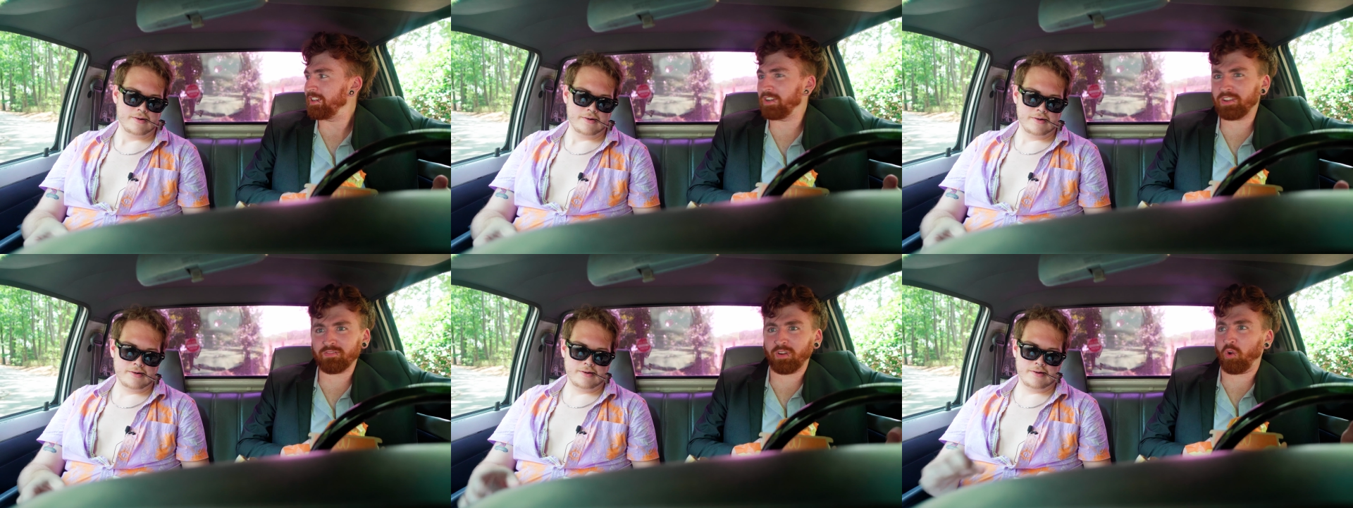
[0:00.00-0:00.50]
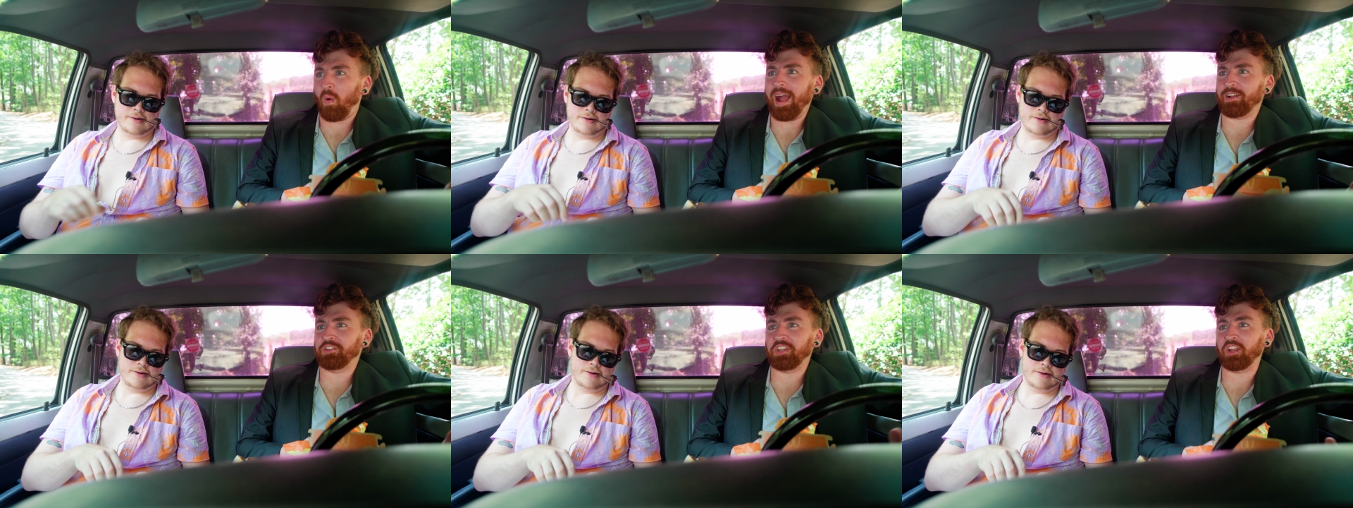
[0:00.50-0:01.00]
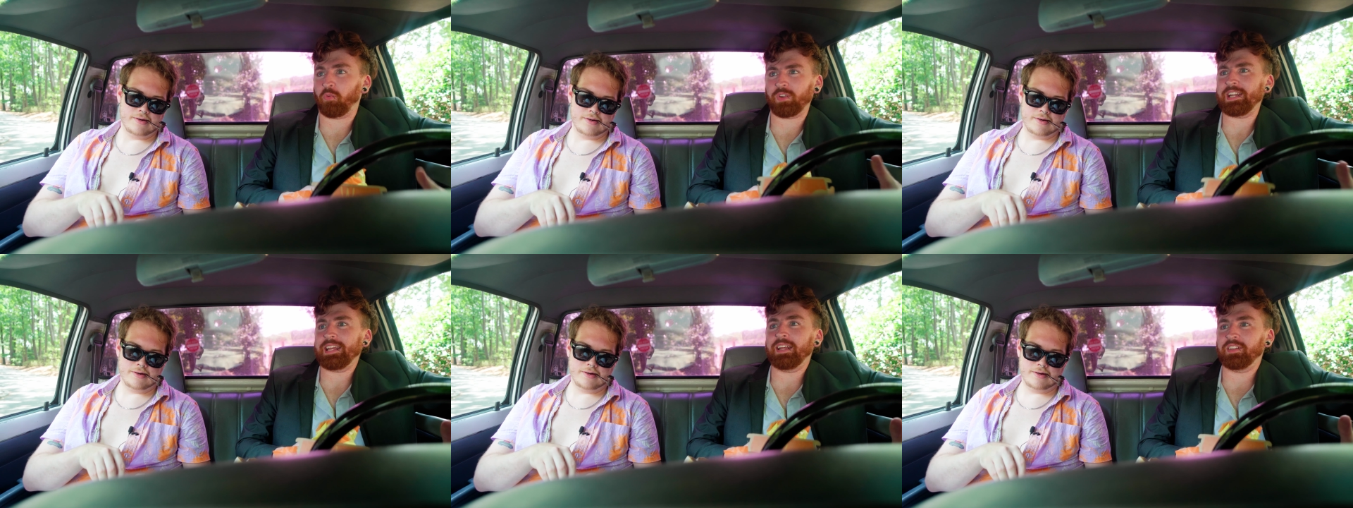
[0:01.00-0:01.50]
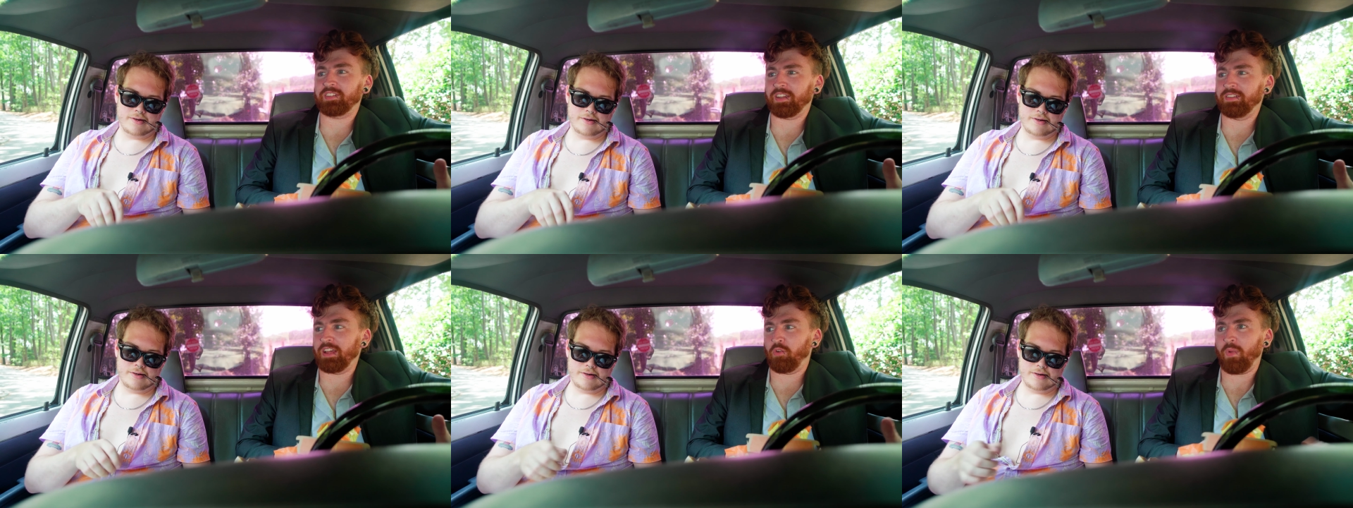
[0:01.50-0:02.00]
Speaker 1: Cooking requires ingredients
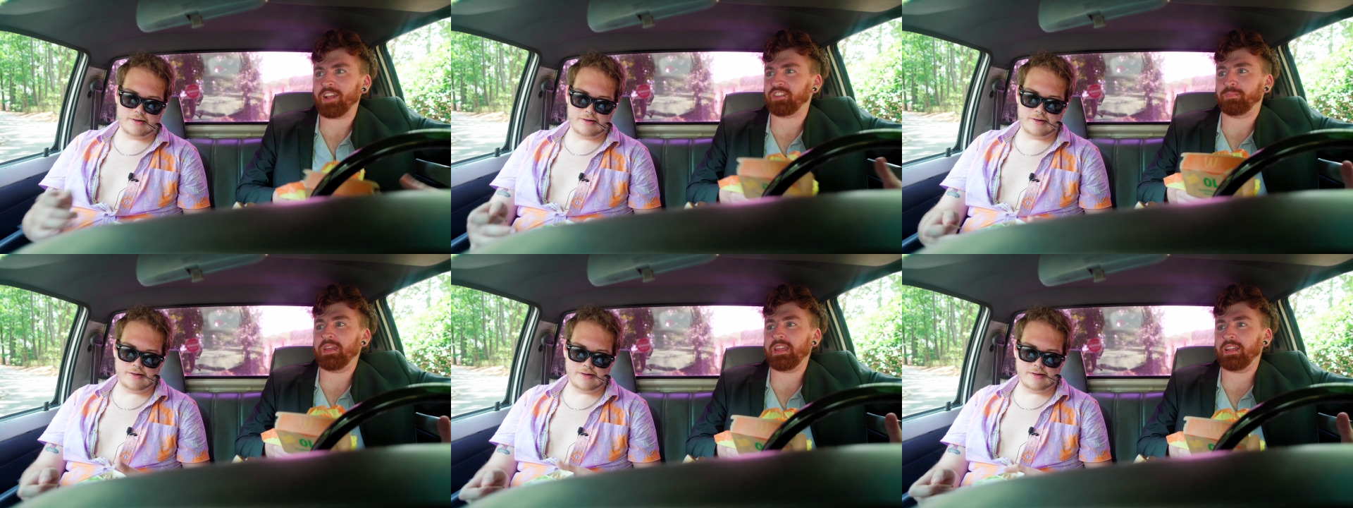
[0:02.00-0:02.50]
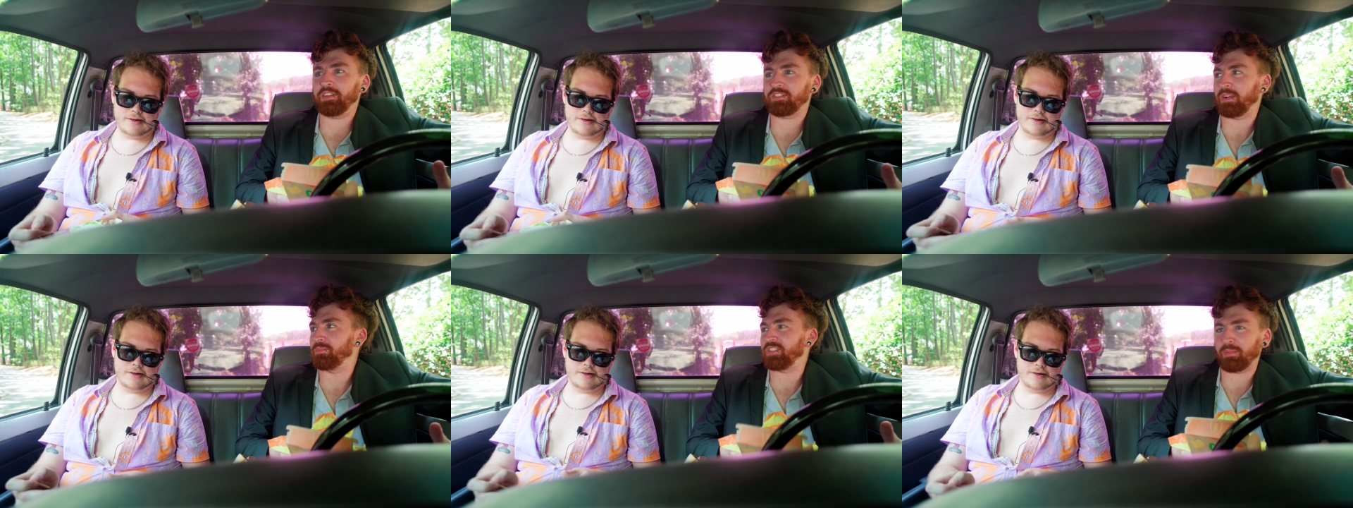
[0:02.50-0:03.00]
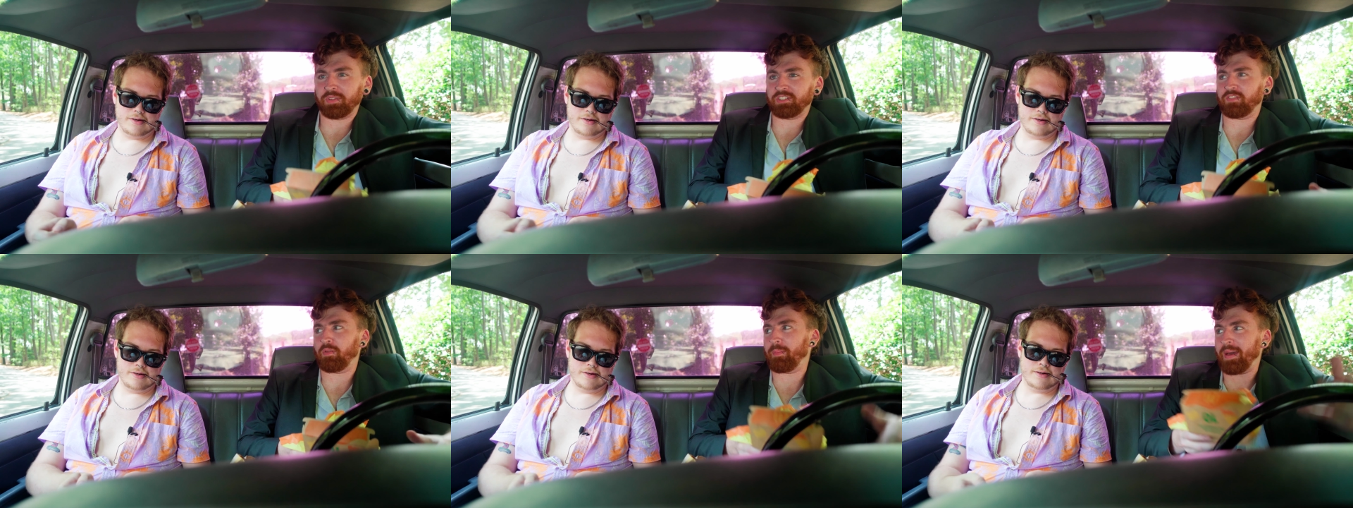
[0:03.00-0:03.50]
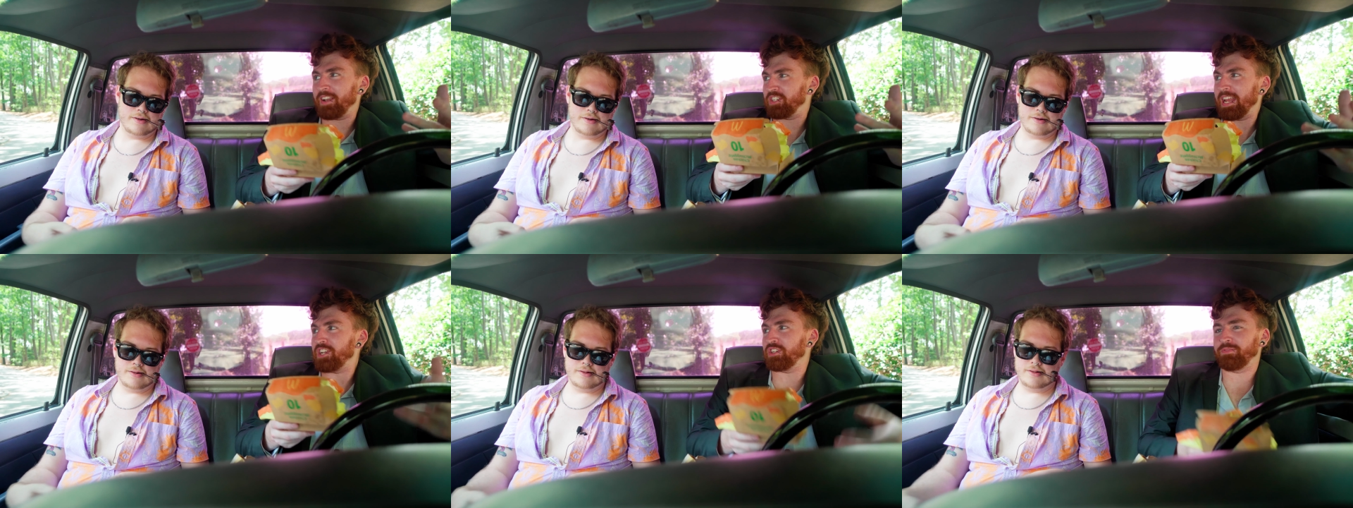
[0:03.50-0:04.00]
and a recipe and some semblance of an
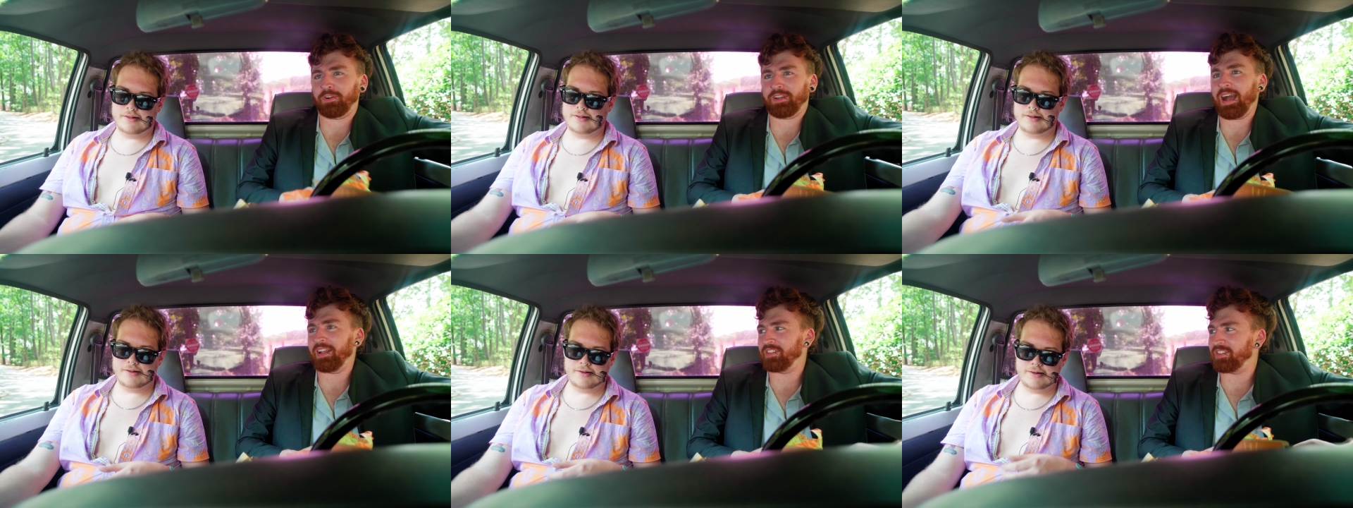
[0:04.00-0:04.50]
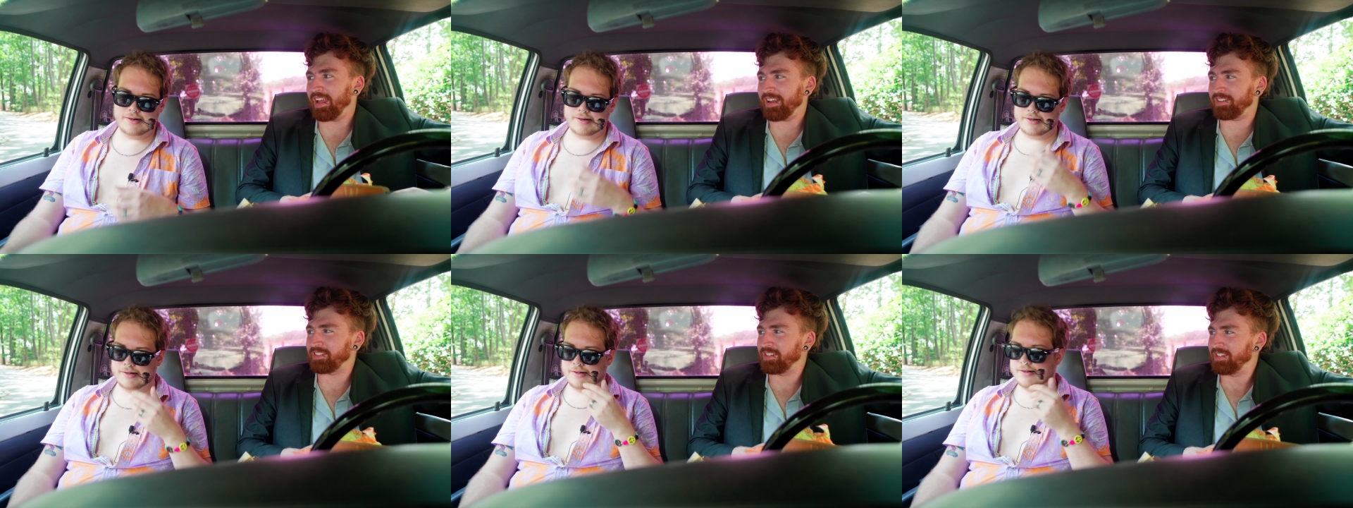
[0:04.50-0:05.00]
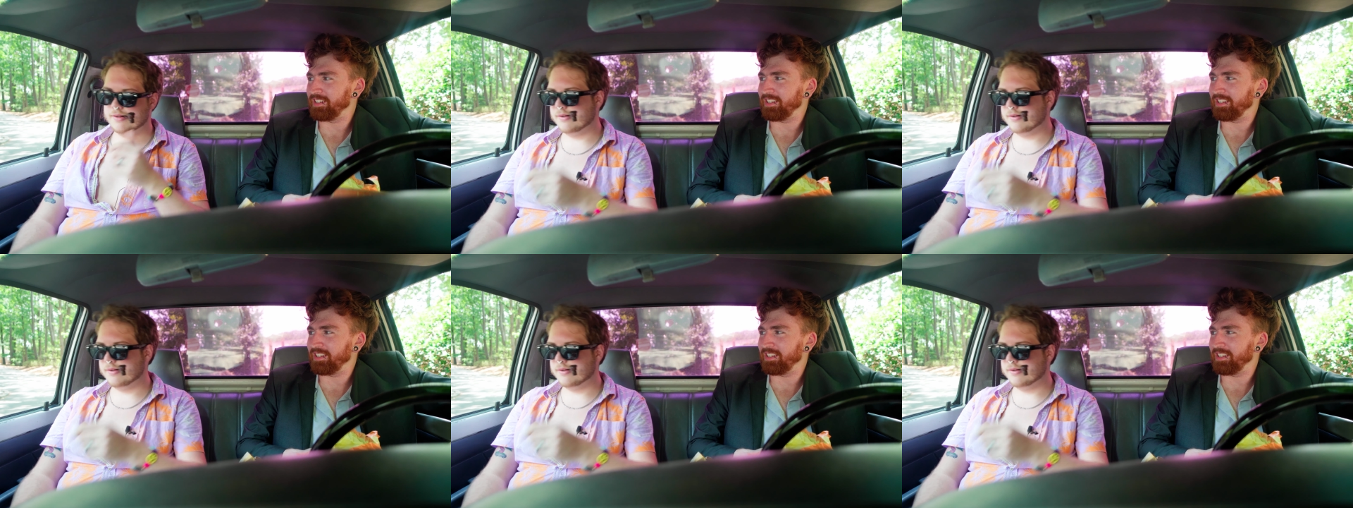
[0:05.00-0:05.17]
imagination, for God's sakes.